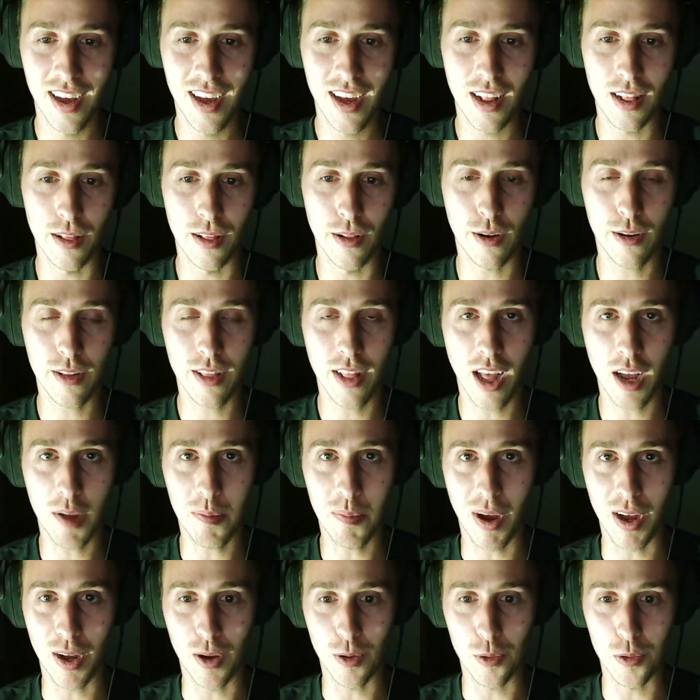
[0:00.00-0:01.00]
Looked like
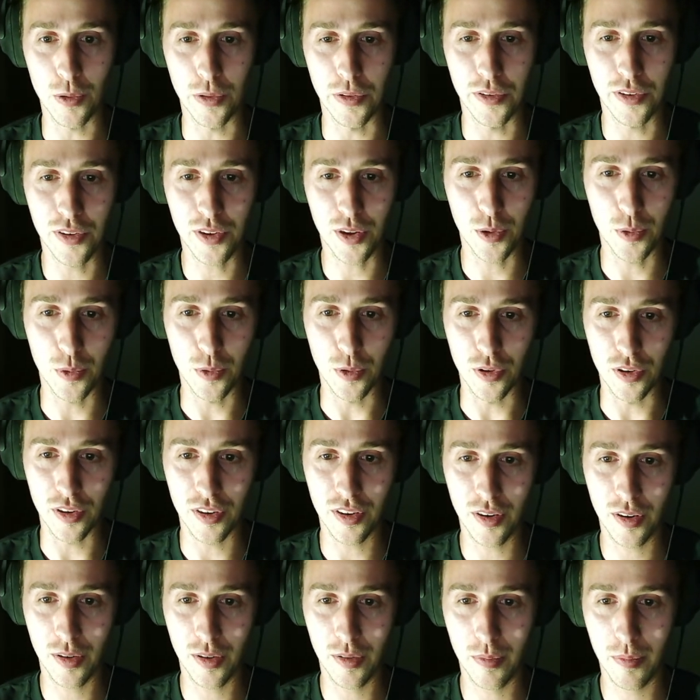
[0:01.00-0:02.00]
my old
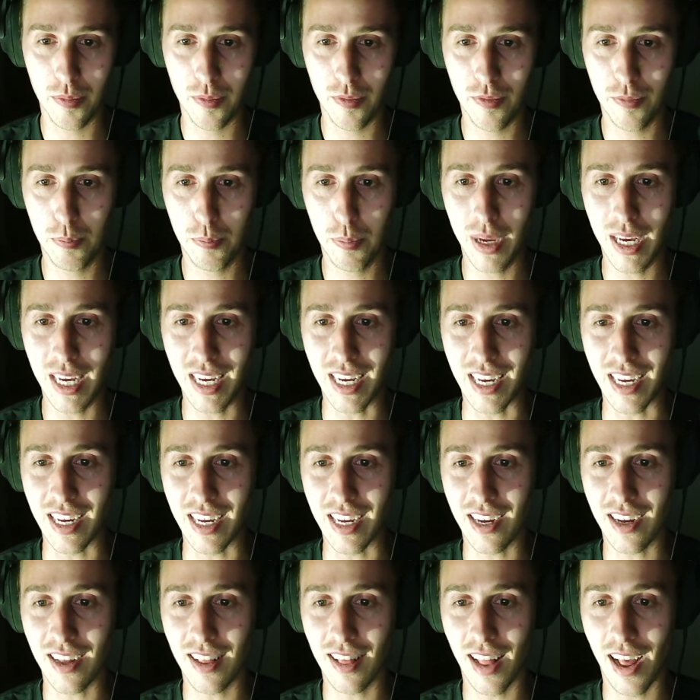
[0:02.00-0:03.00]
school's PE
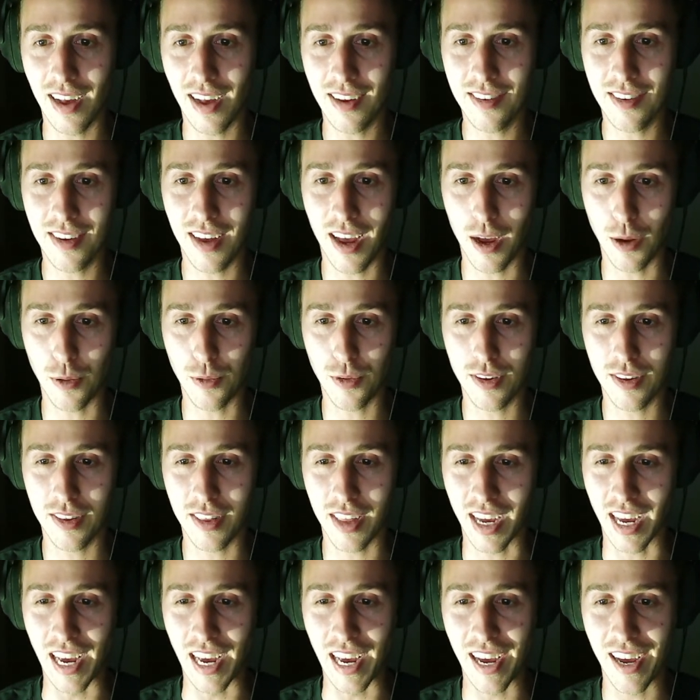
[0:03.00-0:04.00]
class house
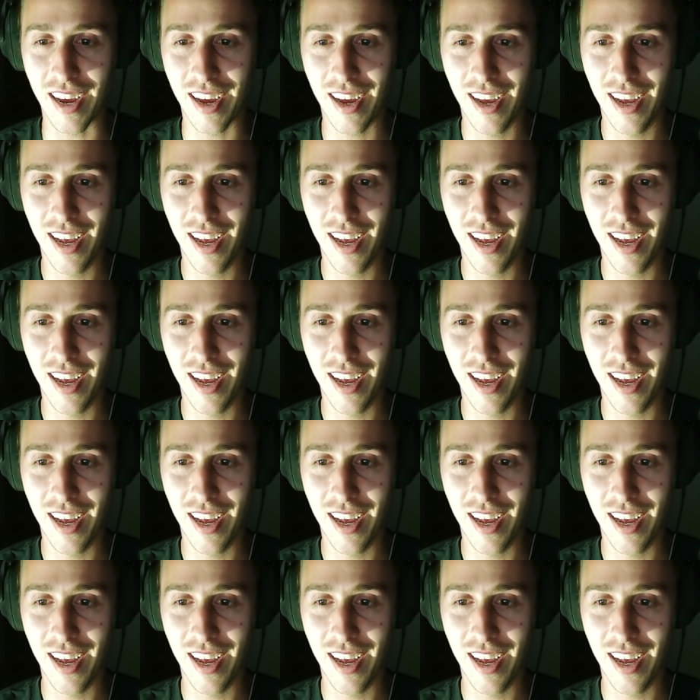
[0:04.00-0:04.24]
thingy,